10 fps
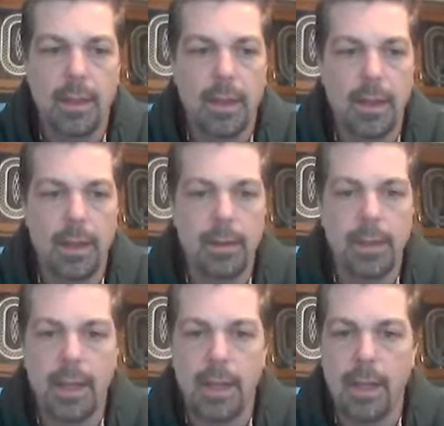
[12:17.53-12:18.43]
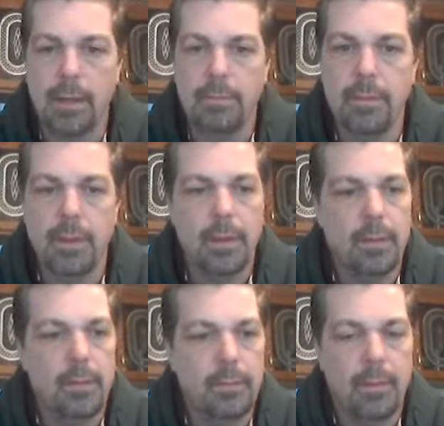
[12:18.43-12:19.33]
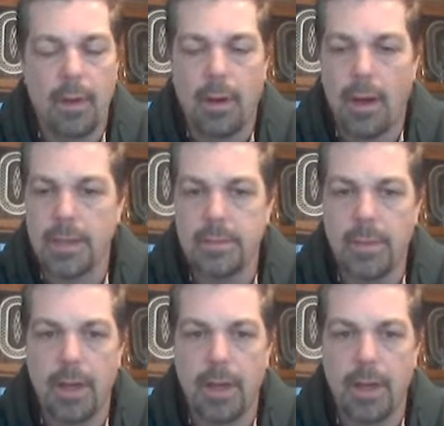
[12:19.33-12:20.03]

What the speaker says: Get in, awesome